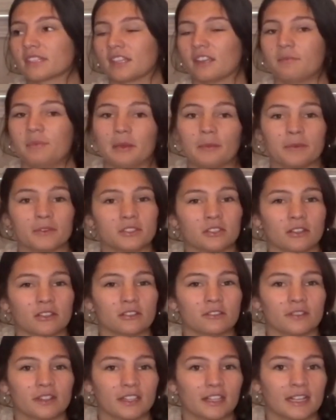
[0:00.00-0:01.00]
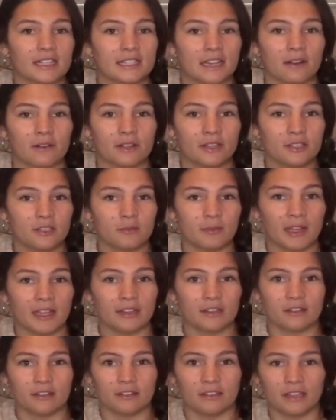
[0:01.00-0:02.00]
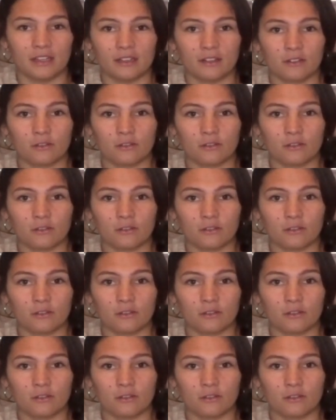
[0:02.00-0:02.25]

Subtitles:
if people start to realize how inhumane and